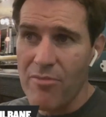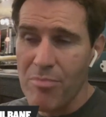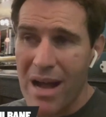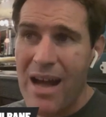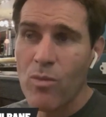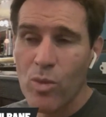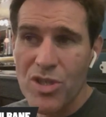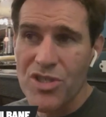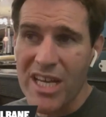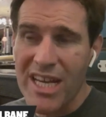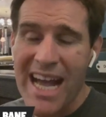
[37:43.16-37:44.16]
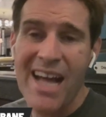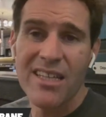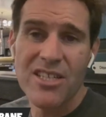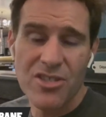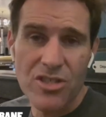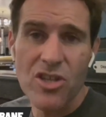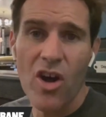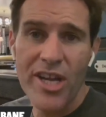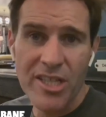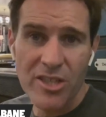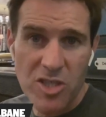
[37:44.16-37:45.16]
and Mount was the catalyst to
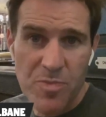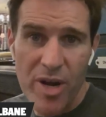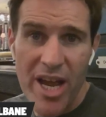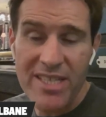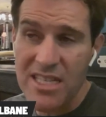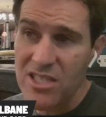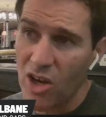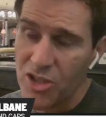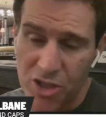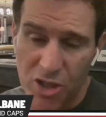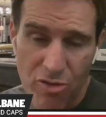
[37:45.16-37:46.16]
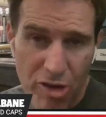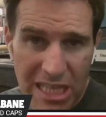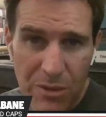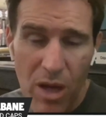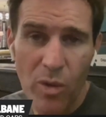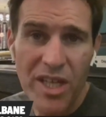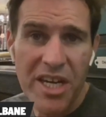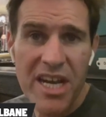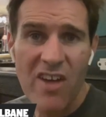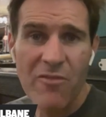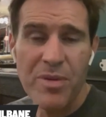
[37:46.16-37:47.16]
start England's press. He started to do really well when they
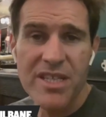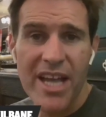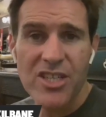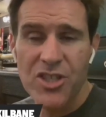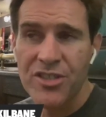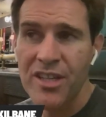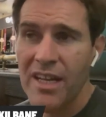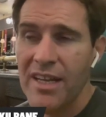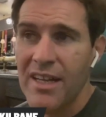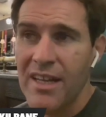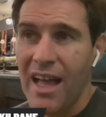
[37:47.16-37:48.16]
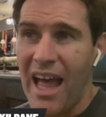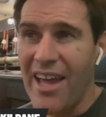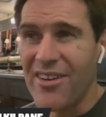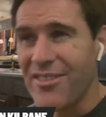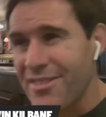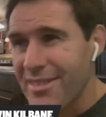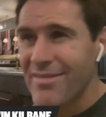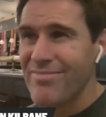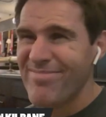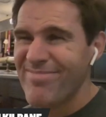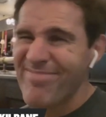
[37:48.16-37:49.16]
didn't have possession. And
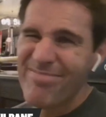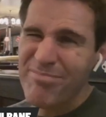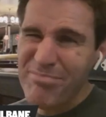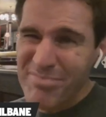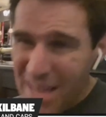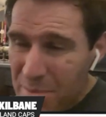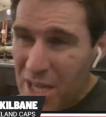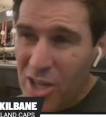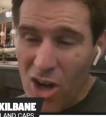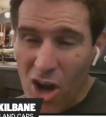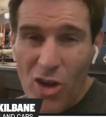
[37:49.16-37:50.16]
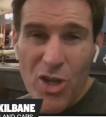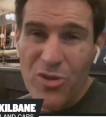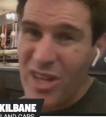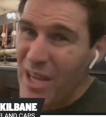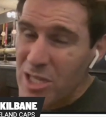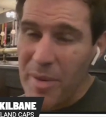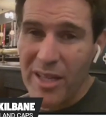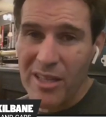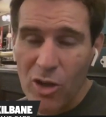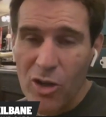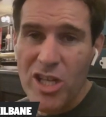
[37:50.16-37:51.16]
maybe you could argue that he was a
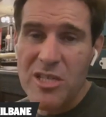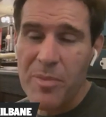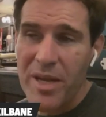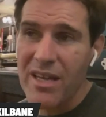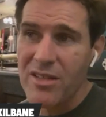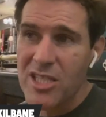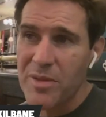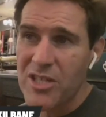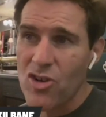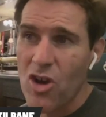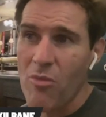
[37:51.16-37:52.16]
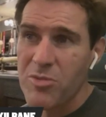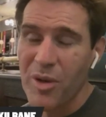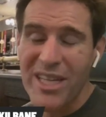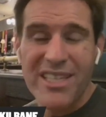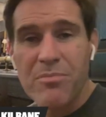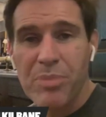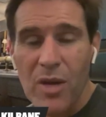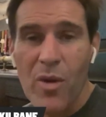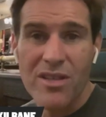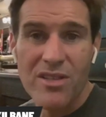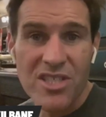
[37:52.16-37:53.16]
bit unlucky to be, to be dropped, but he didn't
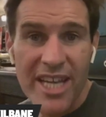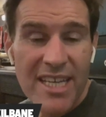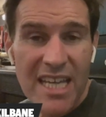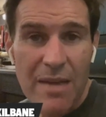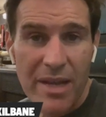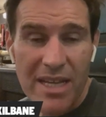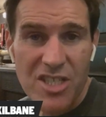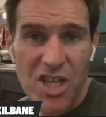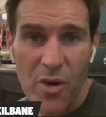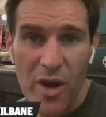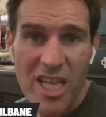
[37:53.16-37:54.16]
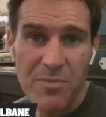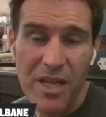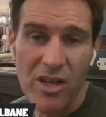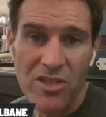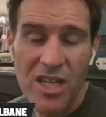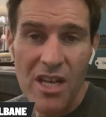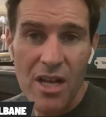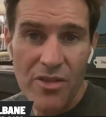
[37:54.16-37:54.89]
play well in the second game against the U S, because